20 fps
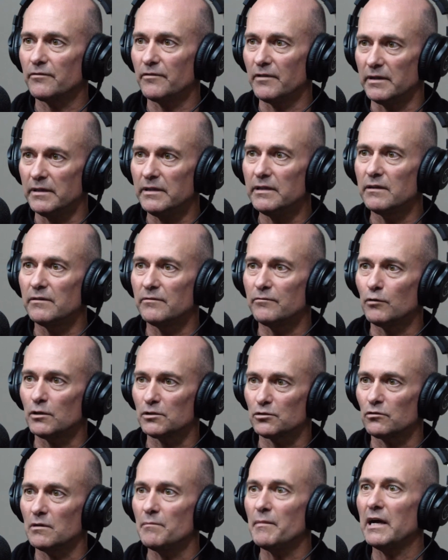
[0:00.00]
fee of
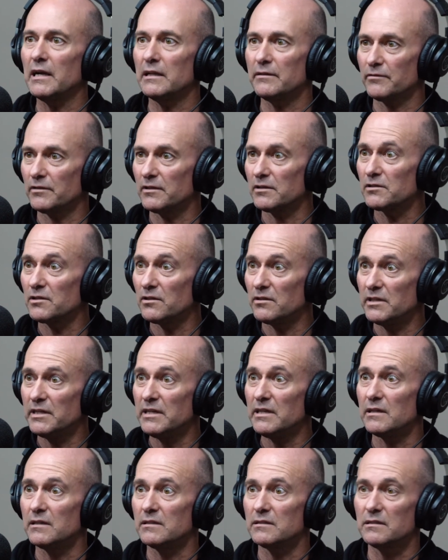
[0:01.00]
what's remaining for the 2
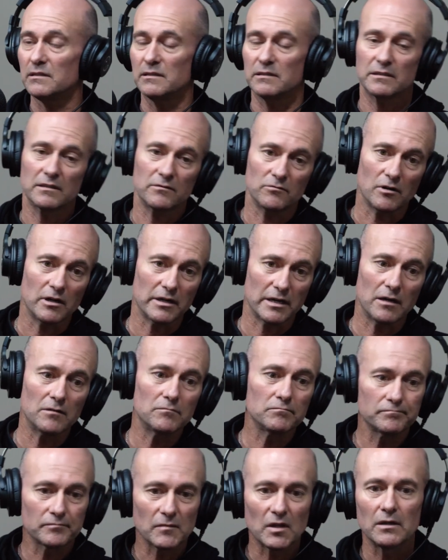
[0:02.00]
years." And he said, "Righto,
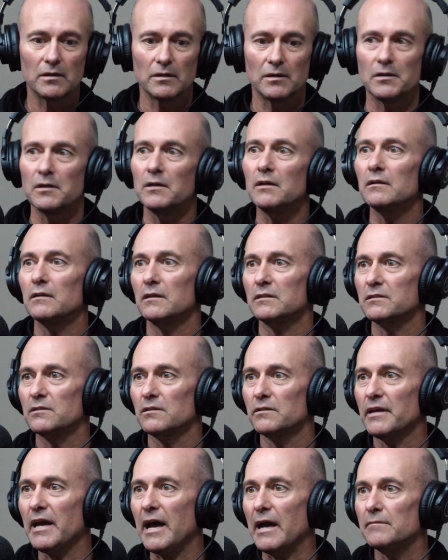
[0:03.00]
let's
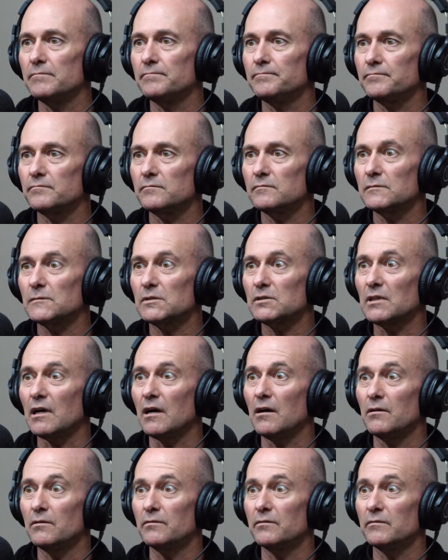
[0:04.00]
do that."
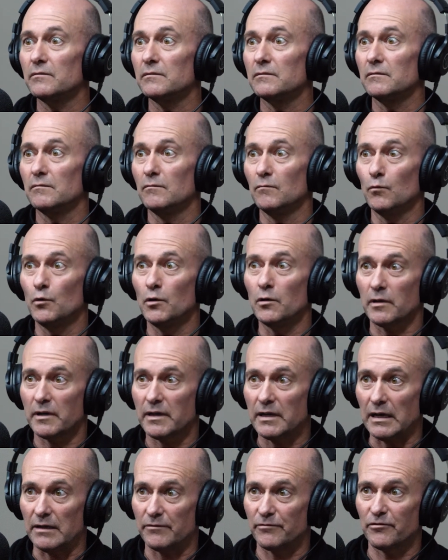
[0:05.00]
So we were
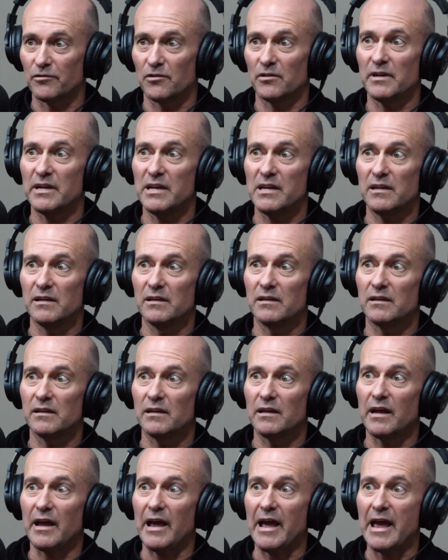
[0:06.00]
cut free
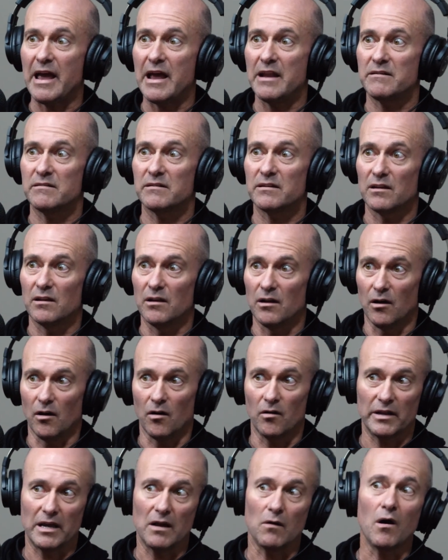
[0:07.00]
and
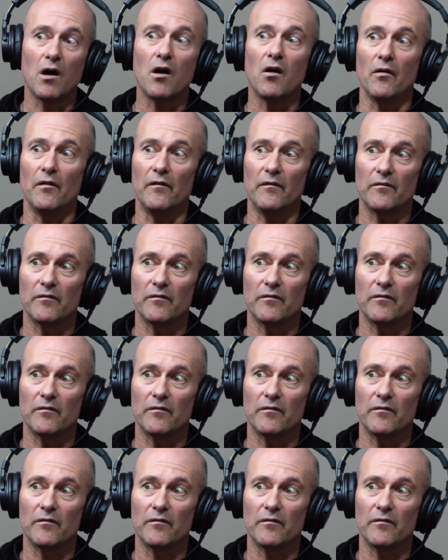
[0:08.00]
on our own.